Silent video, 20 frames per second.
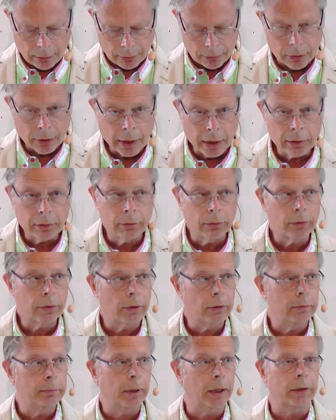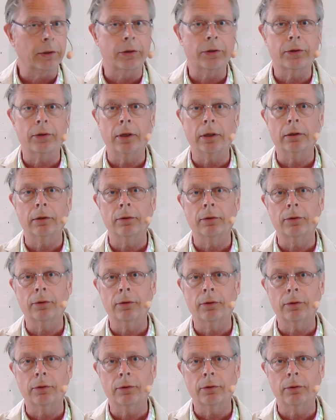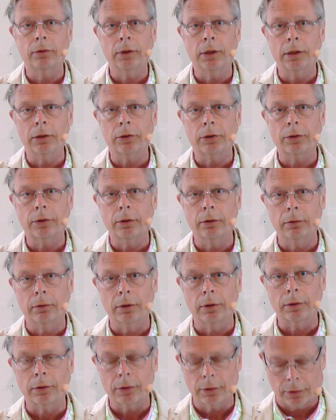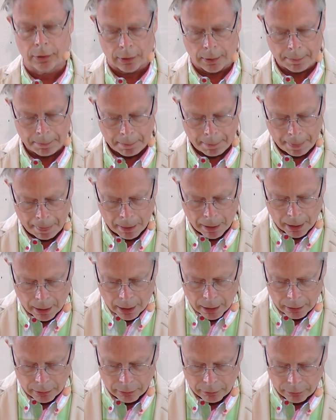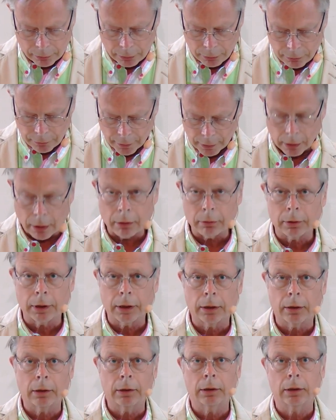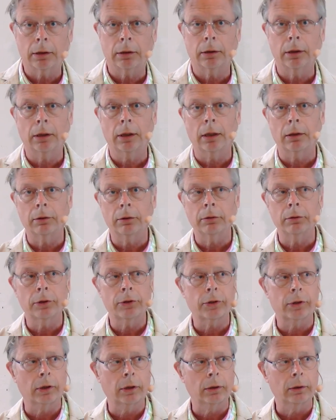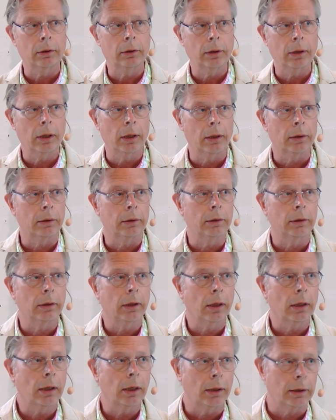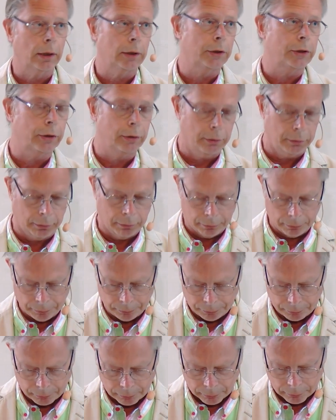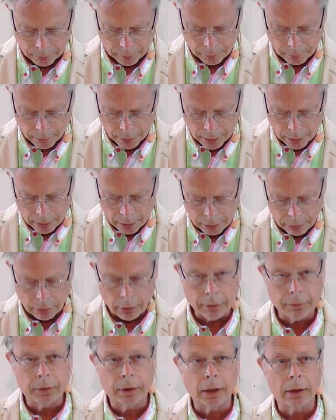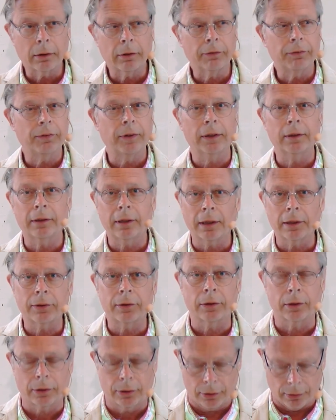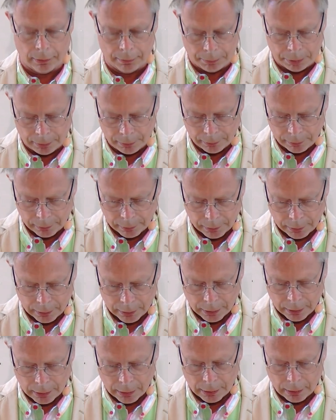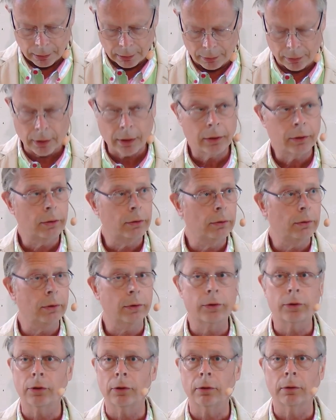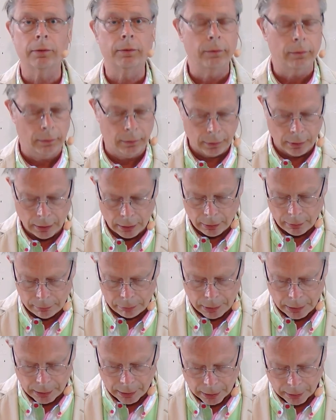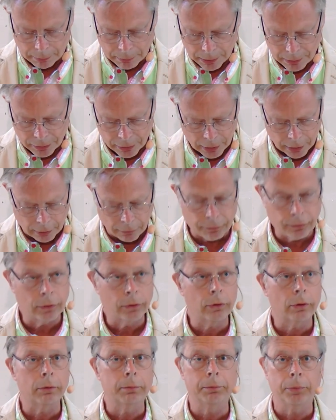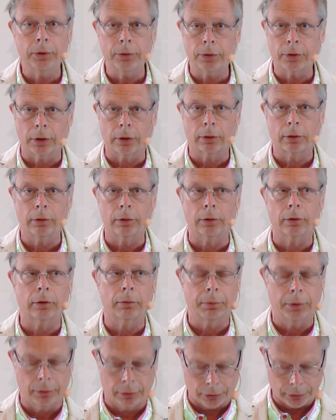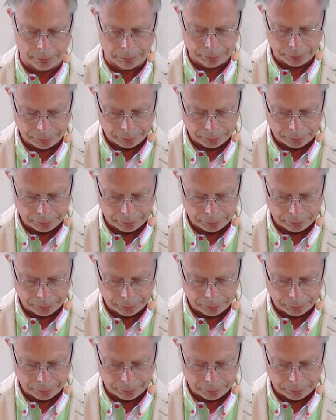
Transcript: Thank you so much, second year students, Tuva Laurel, Rikard Ostrand and Hannah Chu. You have done a fantastic job. And thank you also, William Lisell, for your music contribution.